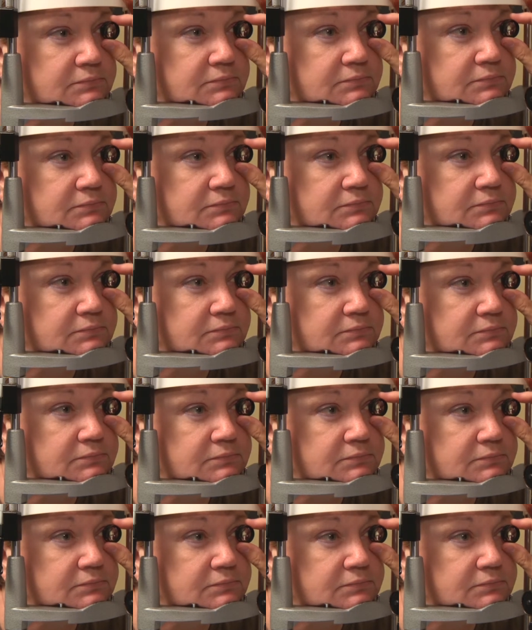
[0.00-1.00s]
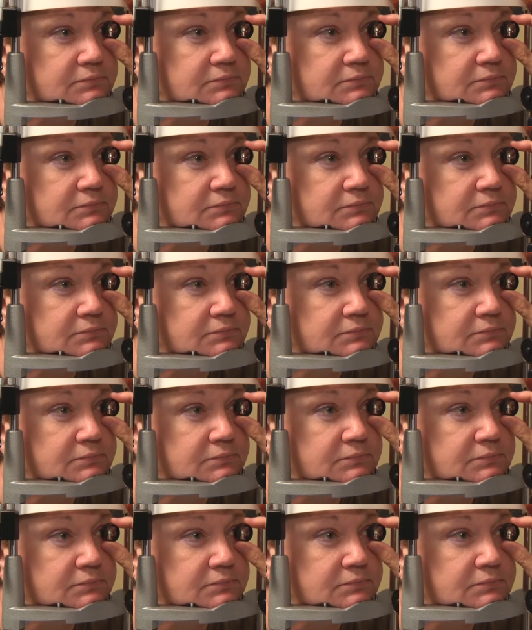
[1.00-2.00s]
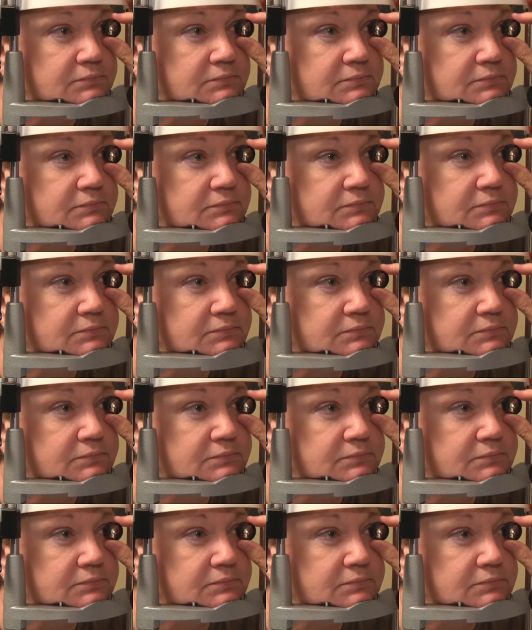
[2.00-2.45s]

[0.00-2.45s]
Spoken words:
able to help a lot of people.